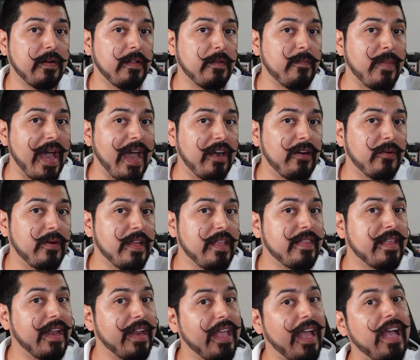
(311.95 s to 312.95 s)
the battery
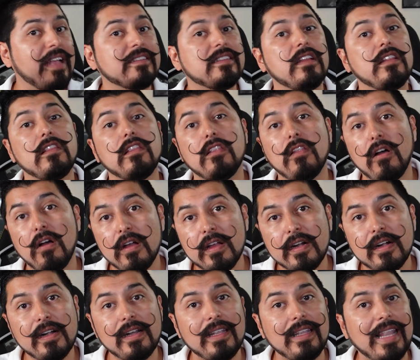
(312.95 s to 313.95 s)
that it has a
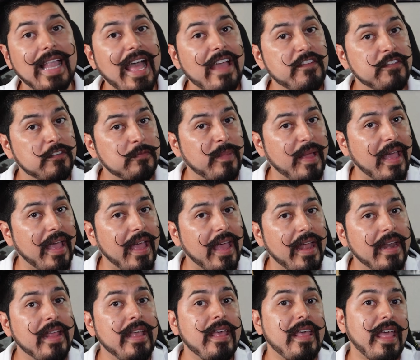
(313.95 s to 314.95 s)
longer
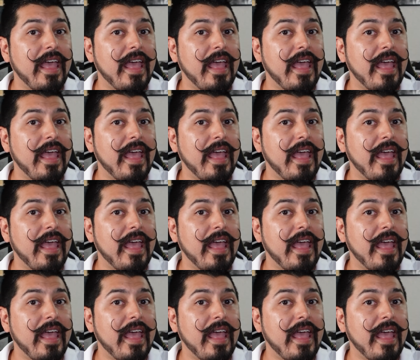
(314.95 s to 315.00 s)
lifespan